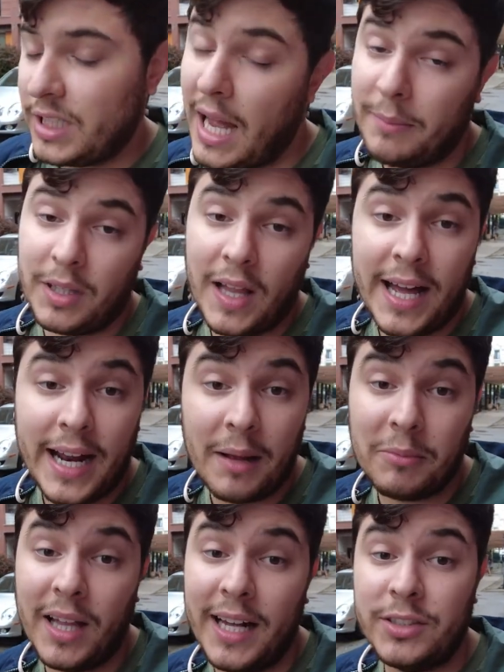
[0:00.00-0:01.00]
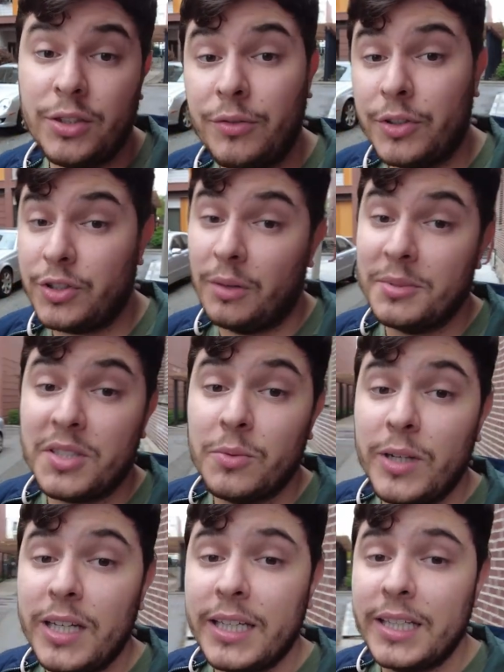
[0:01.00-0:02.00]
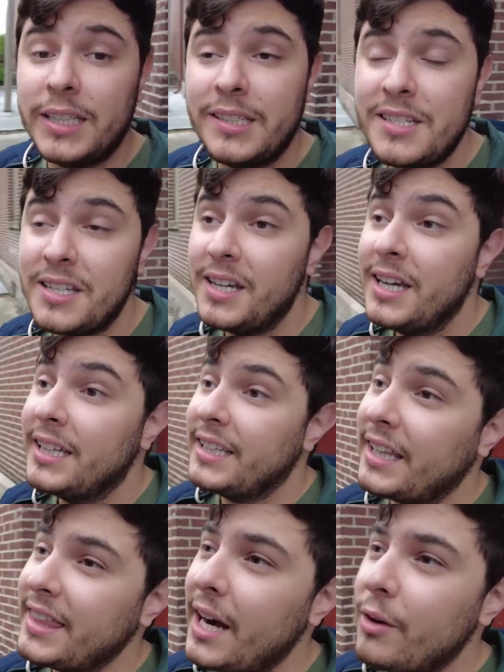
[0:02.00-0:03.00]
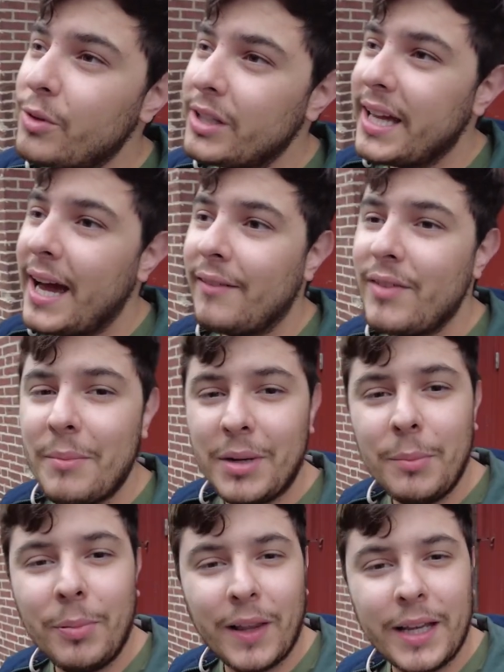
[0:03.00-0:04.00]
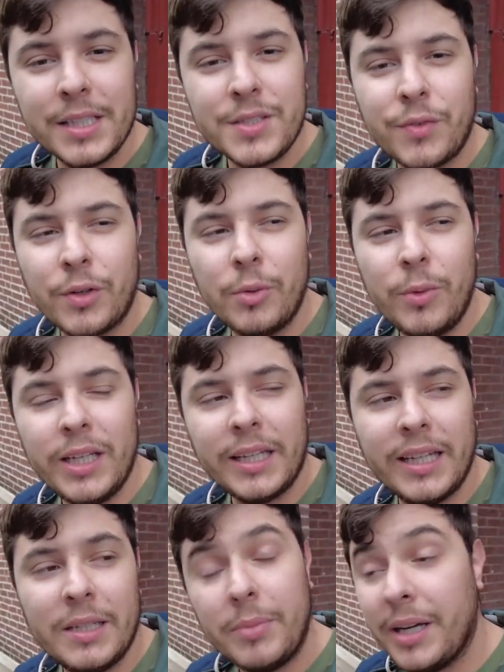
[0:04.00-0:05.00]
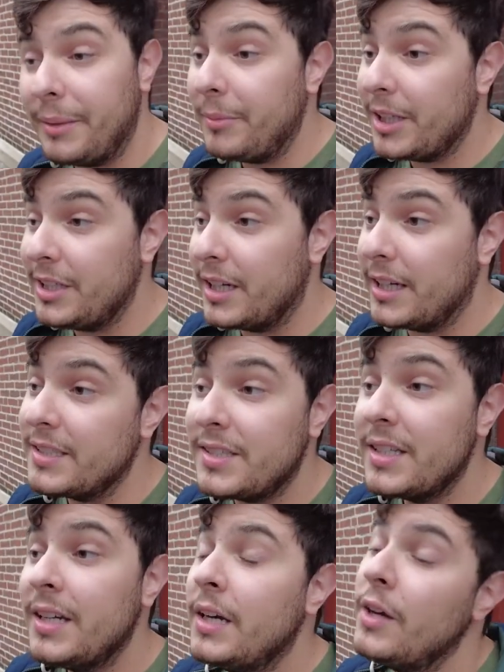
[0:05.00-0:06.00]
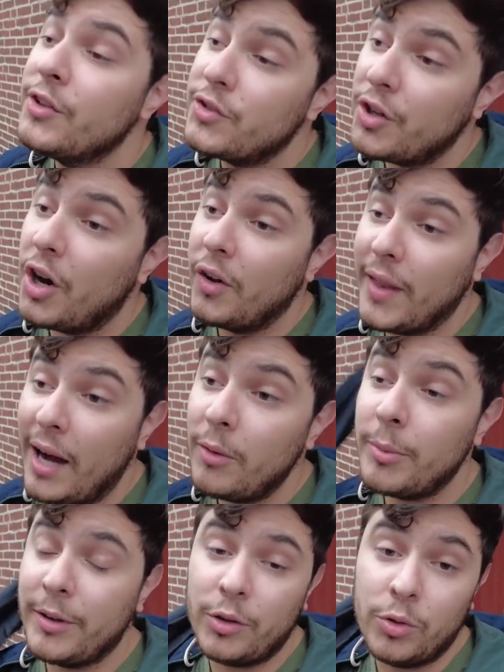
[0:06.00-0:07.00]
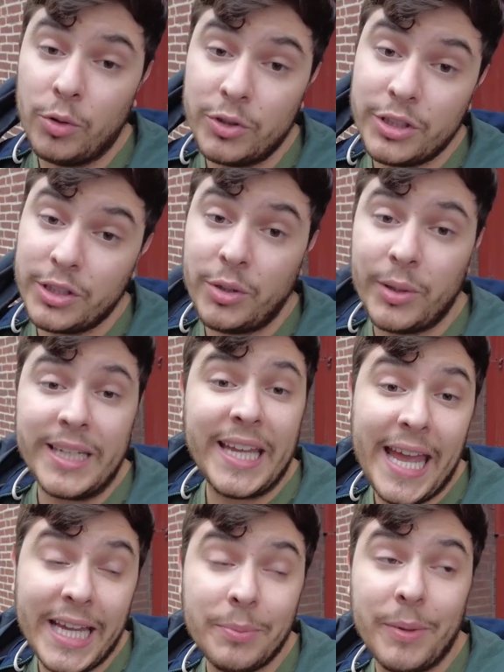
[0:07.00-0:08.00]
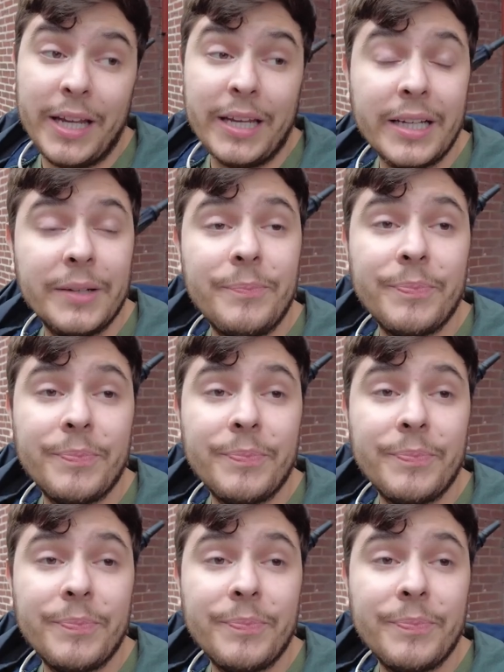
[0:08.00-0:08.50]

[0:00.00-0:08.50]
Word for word: I'm glad I'm glad it's over. It's almost the weekend. Not that I really have that many plans for the weekend, but Emily does. So that'll be cool. She's going to cake bake.